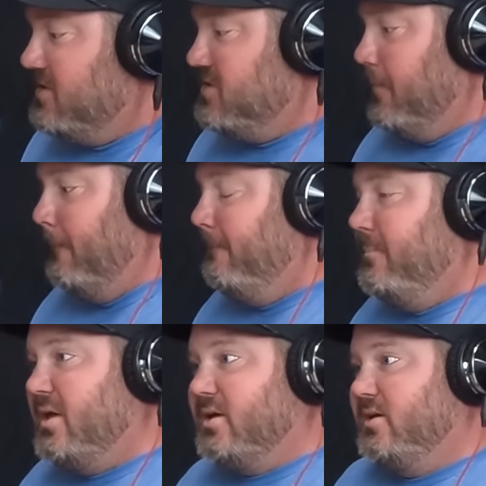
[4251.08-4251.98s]
is a
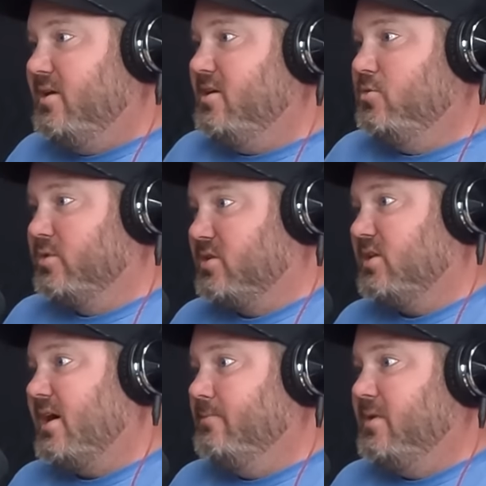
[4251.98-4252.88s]
big key with
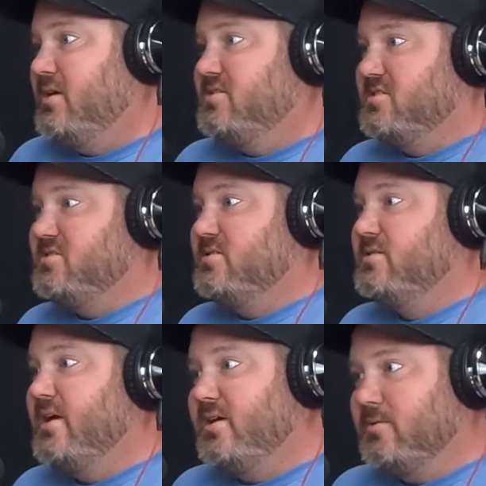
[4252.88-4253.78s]
glide baits, is
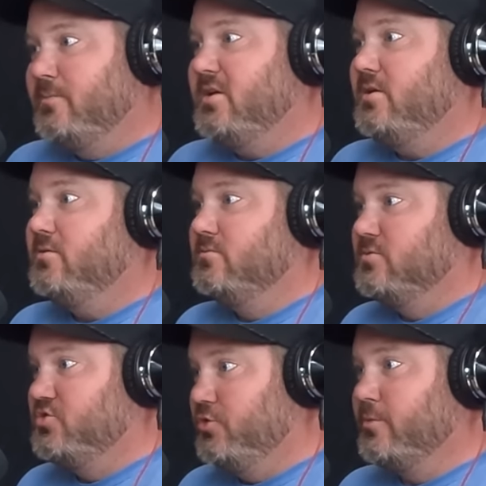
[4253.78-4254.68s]
they can be
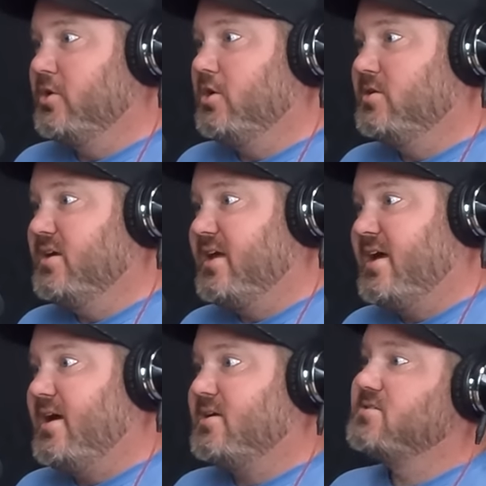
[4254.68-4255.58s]
super hard to
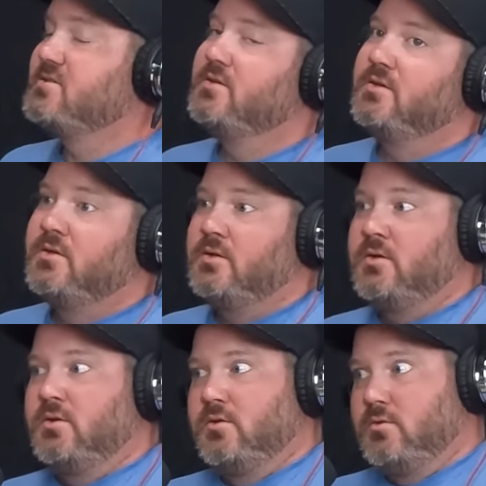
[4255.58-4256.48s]
cast.
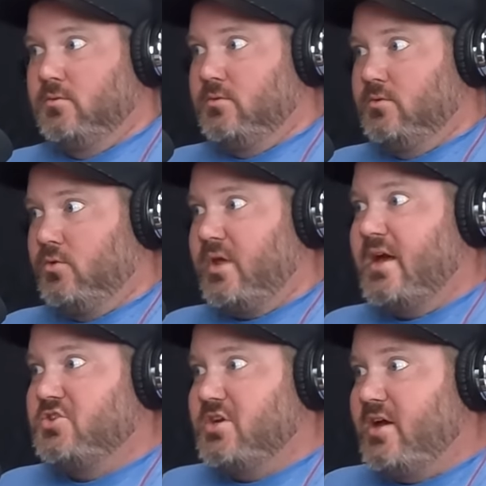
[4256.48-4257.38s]
They'll
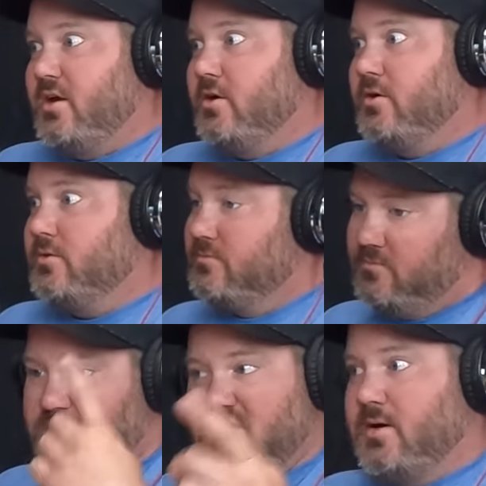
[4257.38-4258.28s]
catch air,
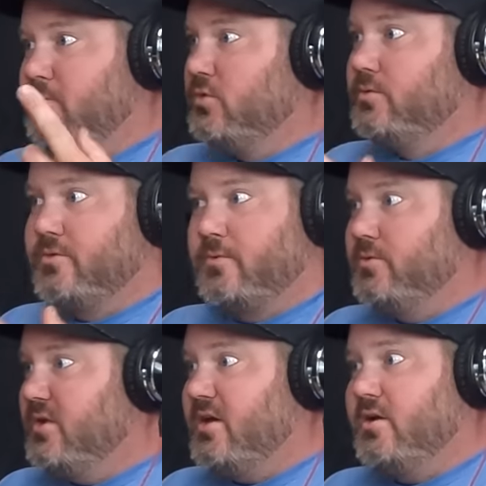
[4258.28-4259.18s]
tumble through
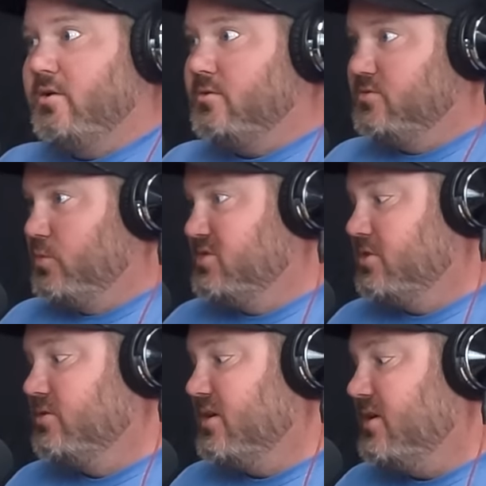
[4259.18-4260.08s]
the air, twist
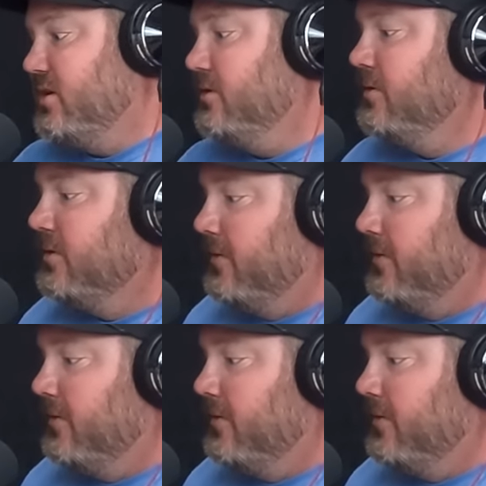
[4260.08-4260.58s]
your line.